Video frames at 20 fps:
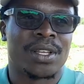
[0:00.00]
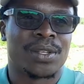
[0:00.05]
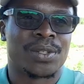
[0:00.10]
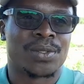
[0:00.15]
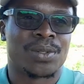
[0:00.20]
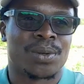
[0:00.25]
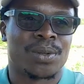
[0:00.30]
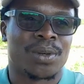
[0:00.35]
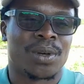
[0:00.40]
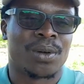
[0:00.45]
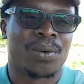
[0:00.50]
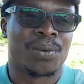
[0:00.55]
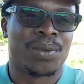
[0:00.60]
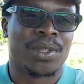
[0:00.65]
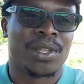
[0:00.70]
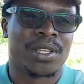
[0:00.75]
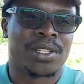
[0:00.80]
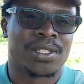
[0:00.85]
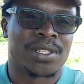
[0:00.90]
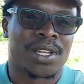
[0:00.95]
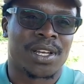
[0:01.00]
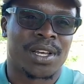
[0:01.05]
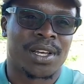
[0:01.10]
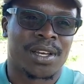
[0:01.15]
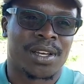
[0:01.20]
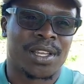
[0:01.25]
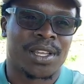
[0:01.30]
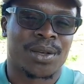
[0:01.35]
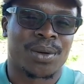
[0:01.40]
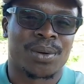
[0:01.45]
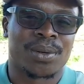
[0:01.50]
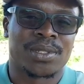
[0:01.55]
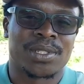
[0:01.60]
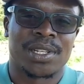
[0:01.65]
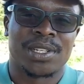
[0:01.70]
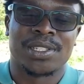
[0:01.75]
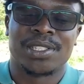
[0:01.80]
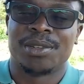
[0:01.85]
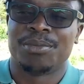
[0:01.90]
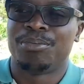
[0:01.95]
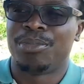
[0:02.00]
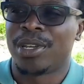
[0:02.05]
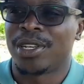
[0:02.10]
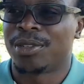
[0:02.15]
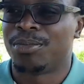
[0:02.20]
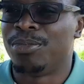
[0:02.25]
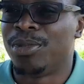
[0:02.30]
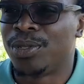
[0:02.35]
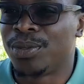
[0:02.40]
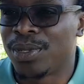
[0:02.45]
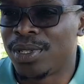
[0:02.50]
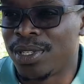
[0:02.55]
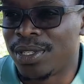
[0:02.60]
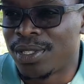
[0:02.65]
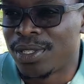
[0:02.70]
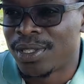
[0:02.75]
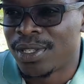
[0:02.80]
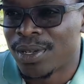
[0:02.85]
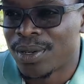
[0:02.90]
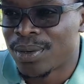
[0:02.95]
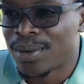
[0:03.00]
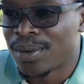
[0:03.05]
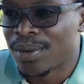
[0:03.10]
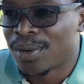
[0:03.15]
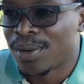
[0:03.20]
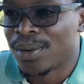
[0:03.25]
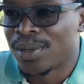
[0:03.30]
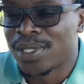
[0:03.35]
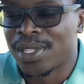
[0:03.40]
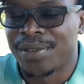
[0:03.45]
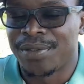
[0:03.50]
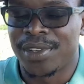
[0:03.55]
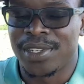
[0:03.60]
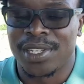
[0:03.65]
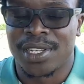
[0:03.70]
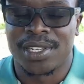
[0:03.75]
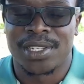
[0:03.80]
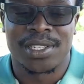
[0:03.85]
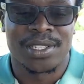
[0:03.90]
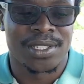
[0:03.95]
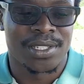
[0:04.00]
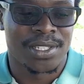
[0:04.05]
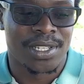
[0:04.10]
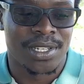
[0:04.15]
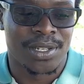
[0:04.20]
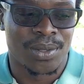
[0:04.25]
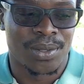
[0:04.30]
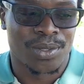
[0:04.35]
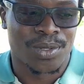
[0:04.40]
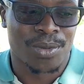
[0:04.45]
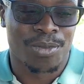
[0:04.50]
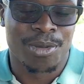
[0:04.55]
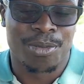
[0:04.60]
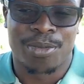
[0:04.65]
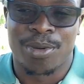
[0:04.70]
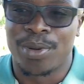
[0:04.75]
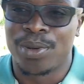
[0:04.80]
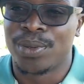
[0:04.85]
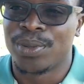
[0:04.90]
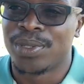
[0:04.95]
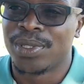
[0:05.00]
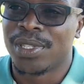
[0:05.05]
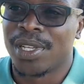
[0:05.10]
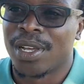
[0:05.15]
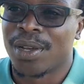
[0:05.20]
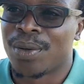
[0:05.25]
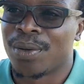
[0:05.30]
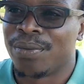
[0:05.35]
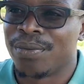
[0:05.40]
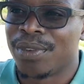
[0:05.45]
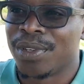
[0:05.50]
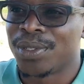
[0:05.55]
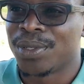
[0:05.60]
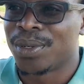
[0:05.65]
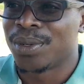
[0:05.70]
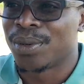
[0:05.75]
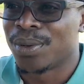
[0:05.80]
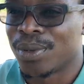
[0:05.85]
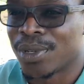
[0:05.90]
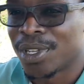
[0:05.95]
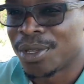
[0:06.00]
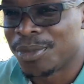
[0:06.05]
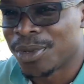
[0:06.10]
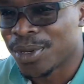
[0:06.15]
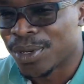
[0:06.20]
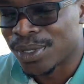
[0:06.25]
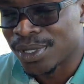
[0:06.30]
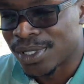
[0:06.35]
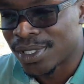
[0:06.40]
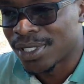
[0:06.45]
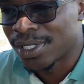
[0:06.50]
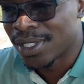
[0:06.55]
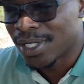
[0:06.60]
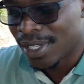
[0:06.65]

So there's a constant debate between conservationists and also people who use conventional chemicals.